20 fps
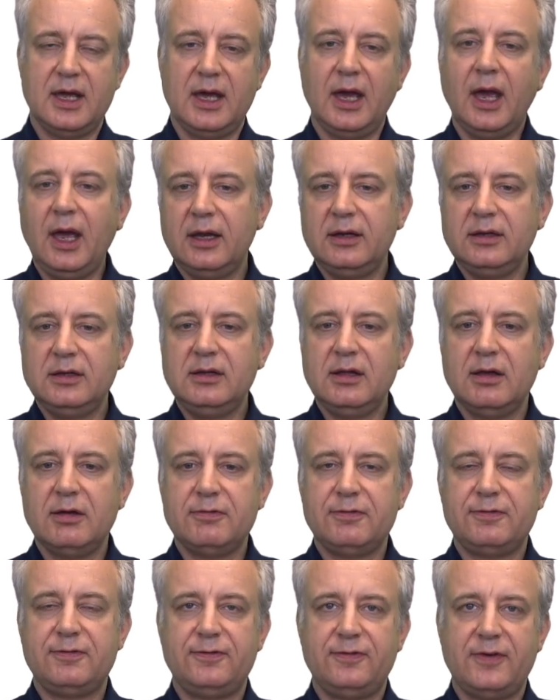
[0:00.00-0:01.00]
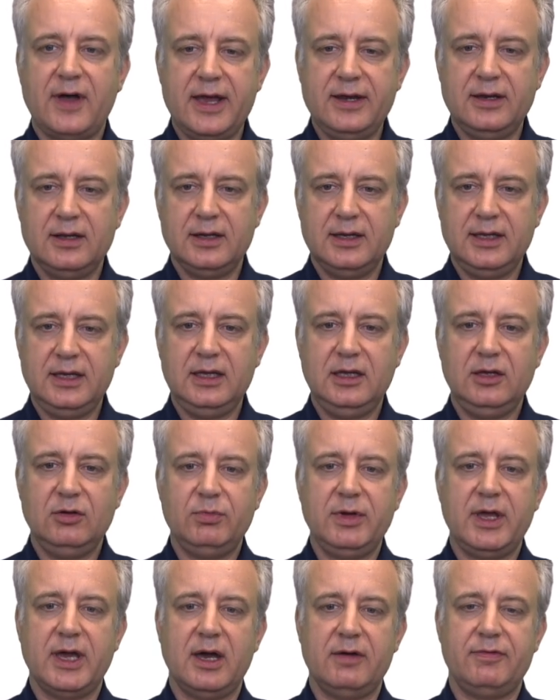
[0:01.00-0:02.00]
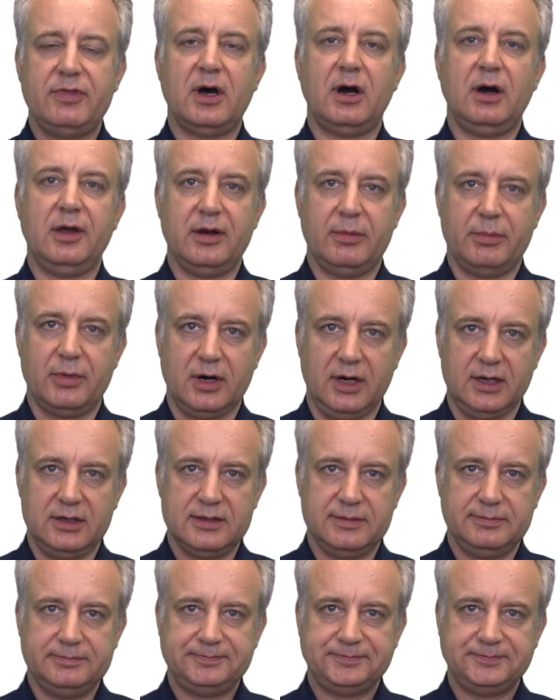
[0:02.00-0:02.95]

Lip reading: And finally, we have the Hadamard.